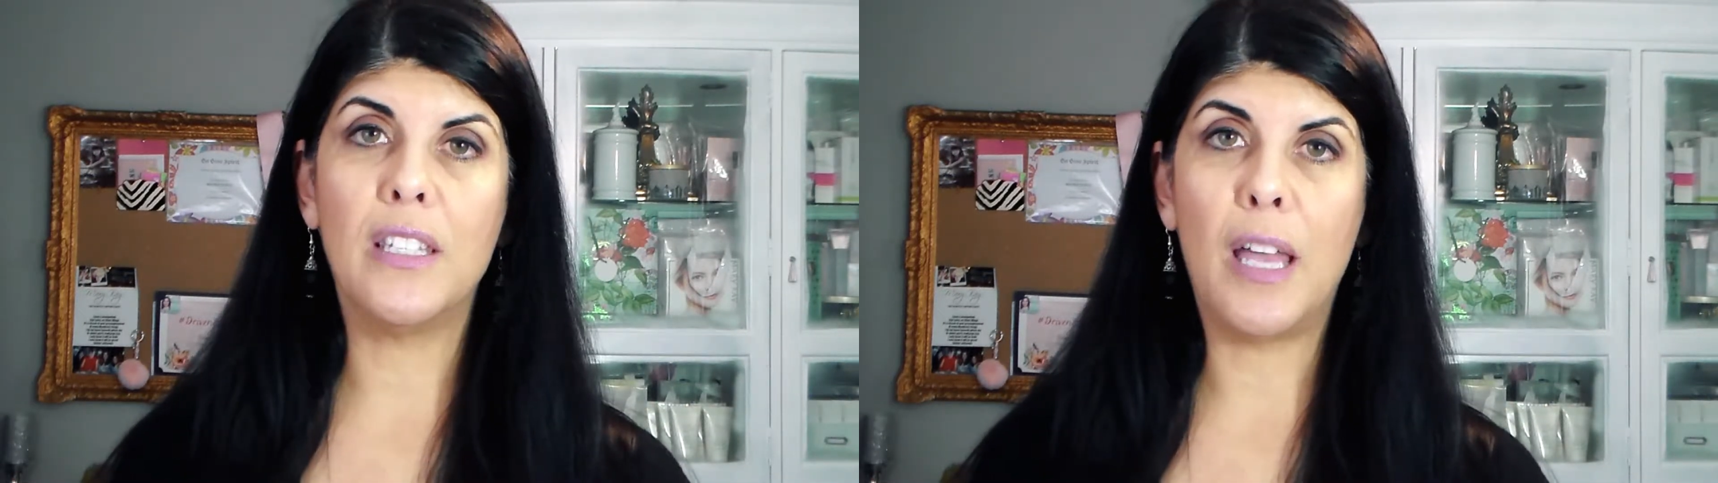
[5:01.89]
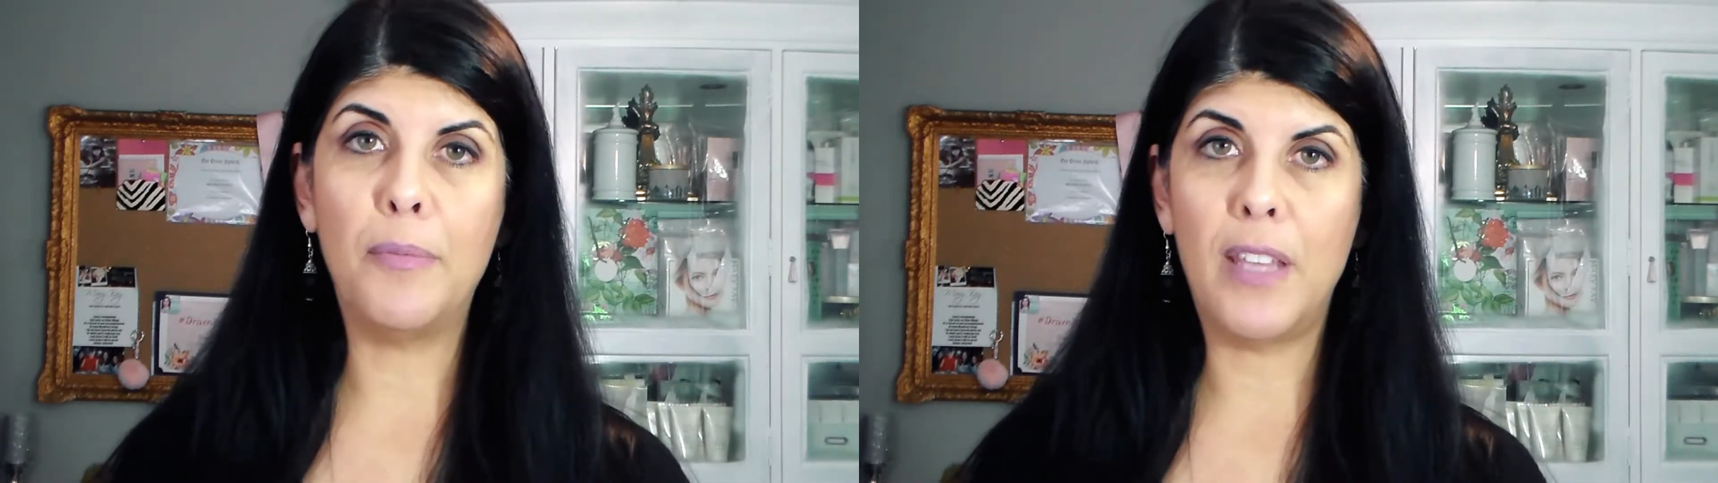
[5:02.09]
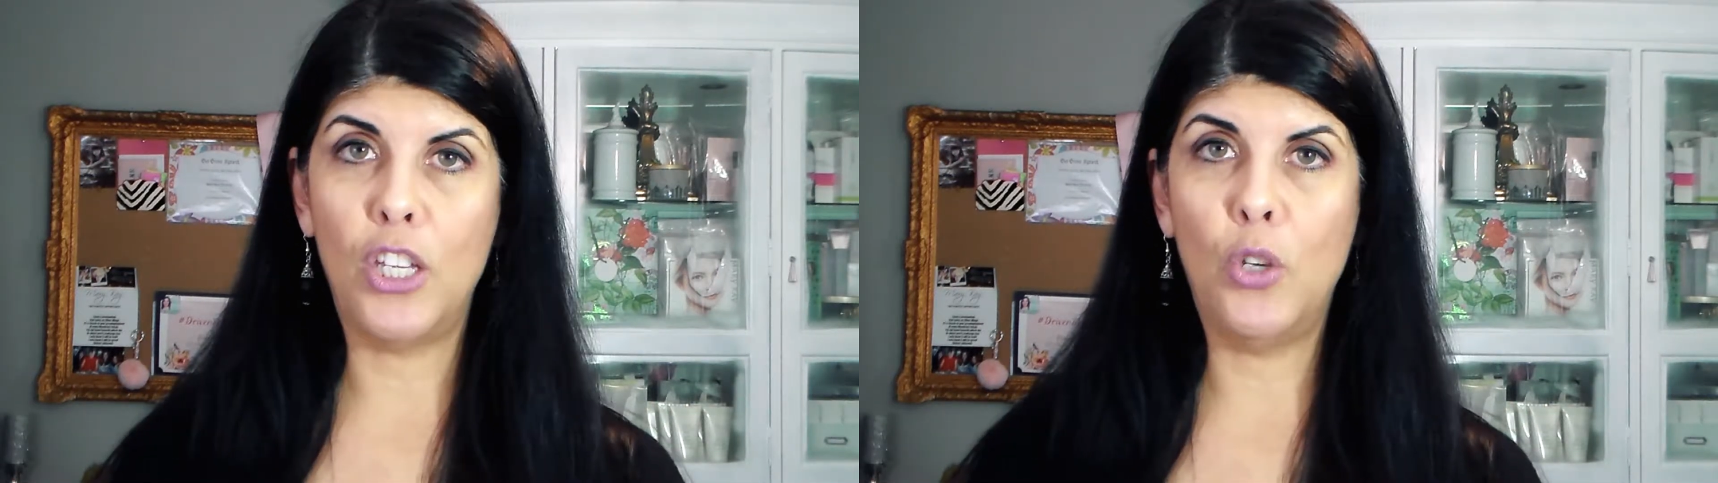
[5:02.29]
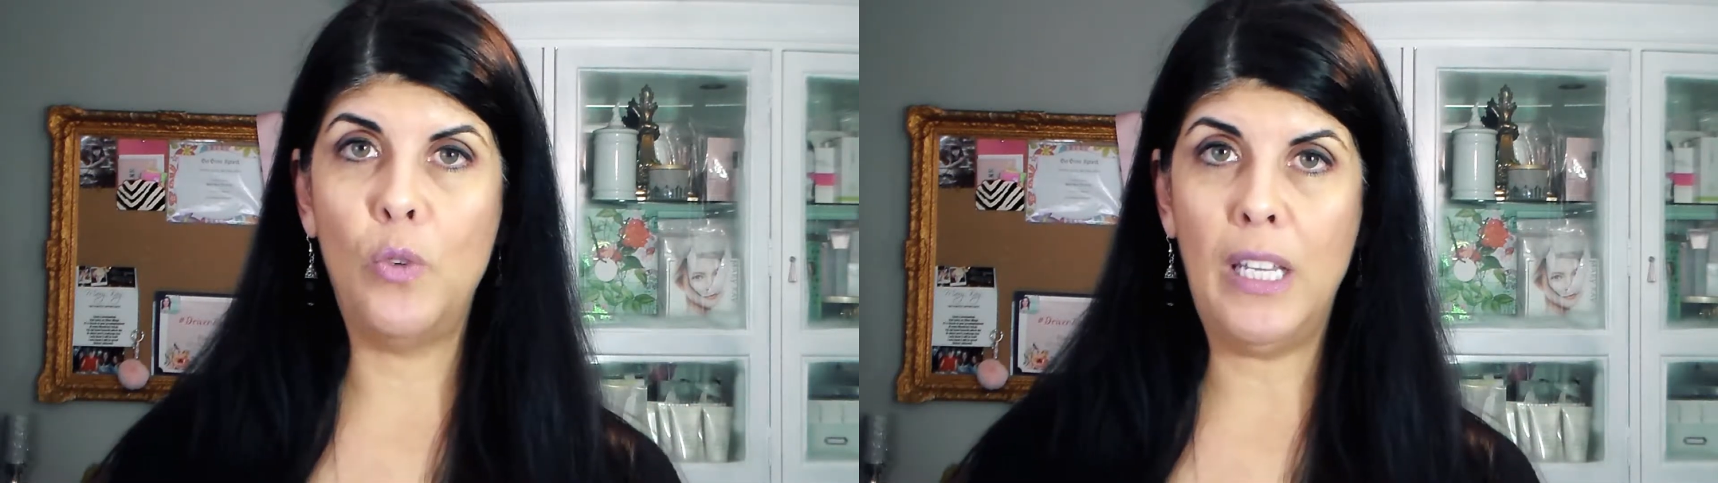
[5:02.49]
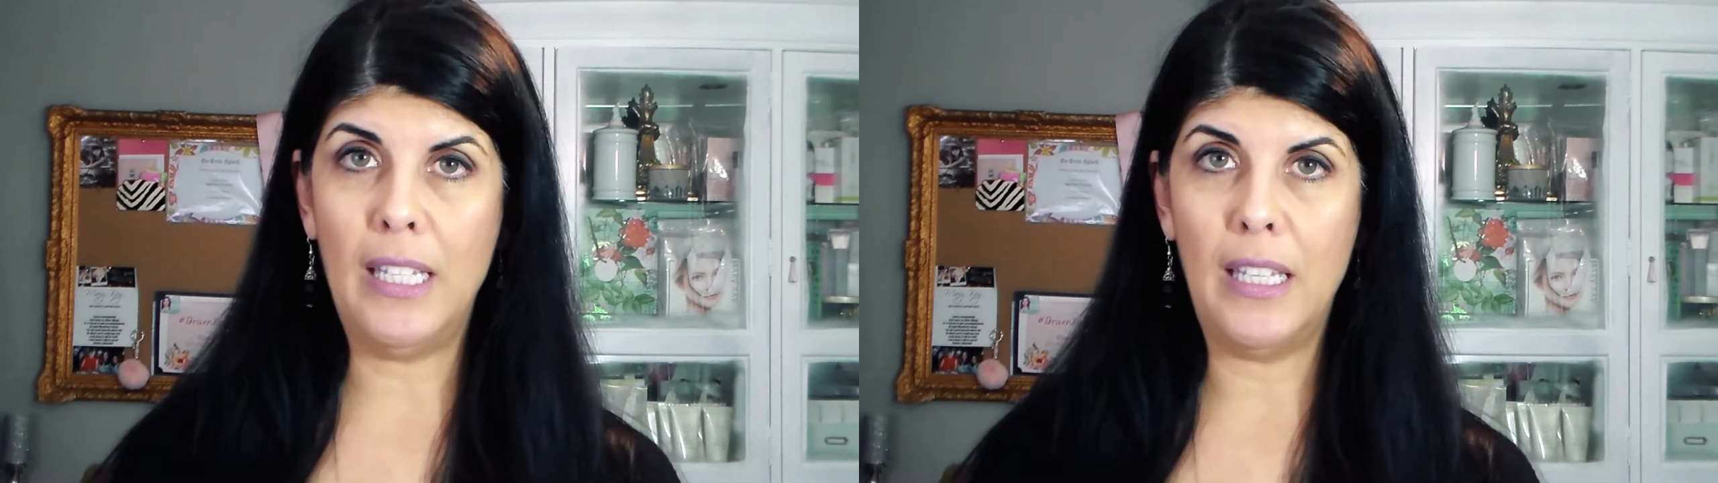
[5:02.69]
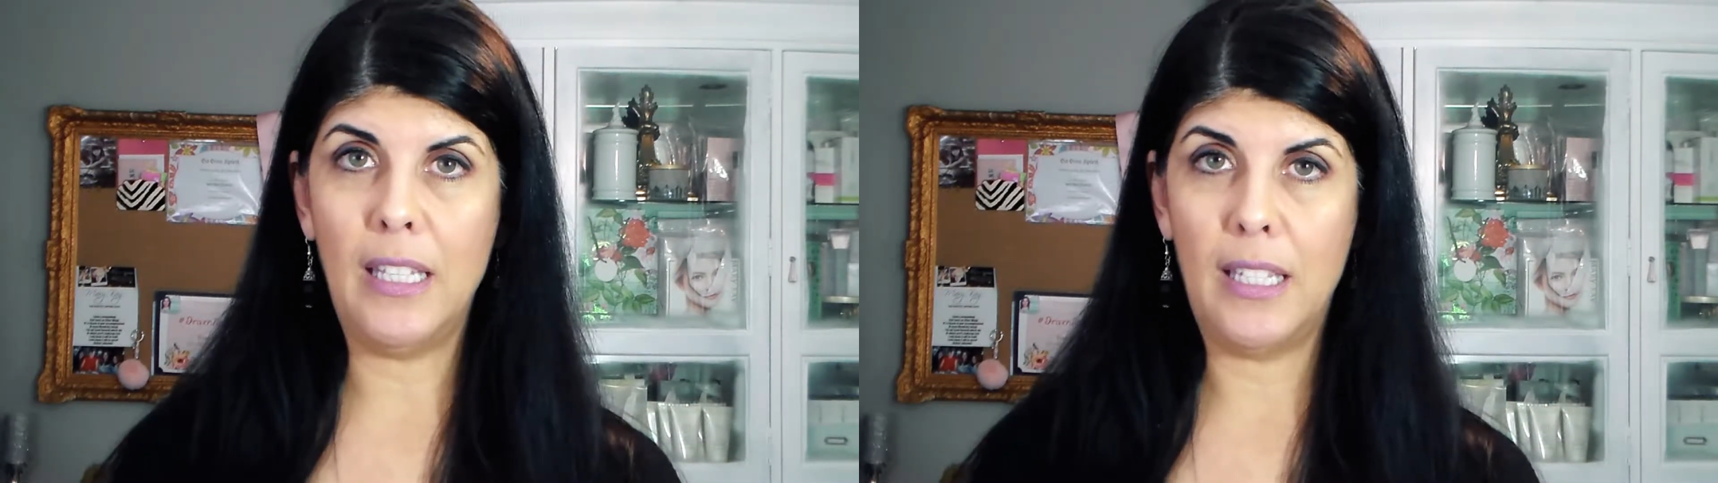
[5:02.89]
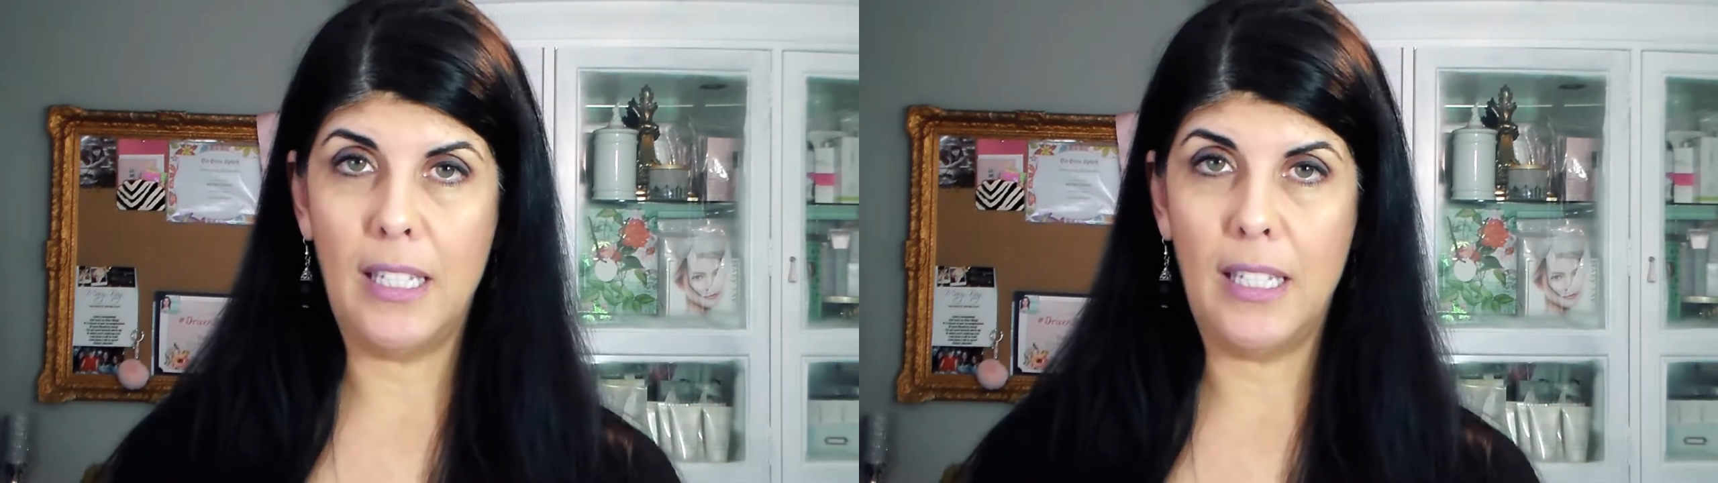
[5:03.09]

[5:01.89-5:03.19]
the steps that you need